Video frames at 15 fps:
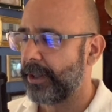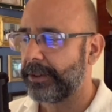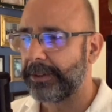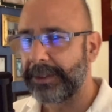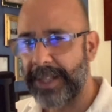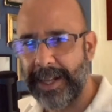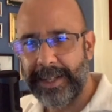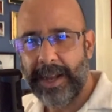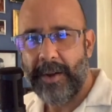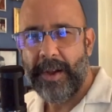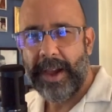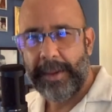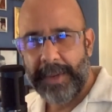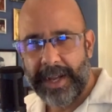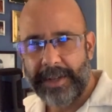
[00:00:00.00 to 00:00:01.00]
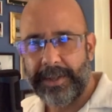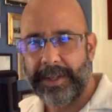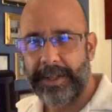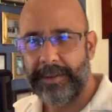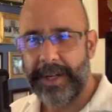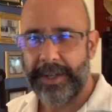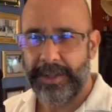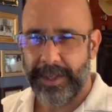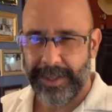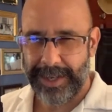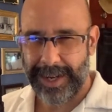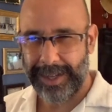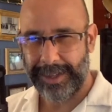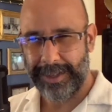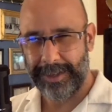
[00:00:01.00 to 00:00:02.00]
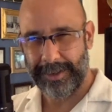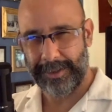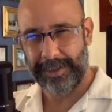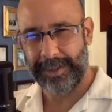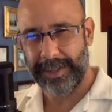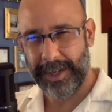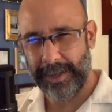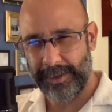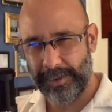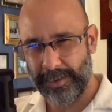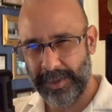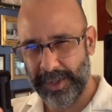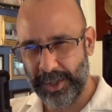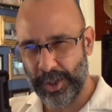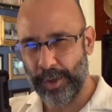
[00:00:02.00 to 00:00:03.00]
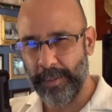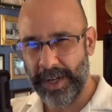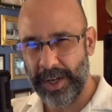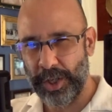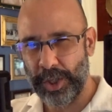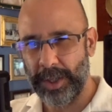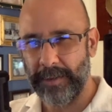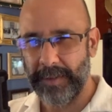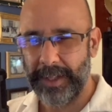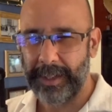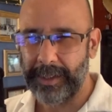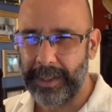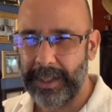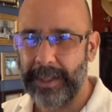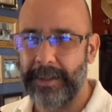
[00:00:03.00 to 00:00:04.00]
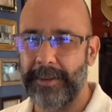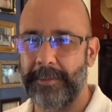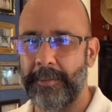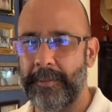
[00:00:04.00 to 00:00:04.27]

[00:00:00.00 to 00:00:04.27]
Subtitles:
Because that's how I imagine it, right? She's got the sort of determination of an elite,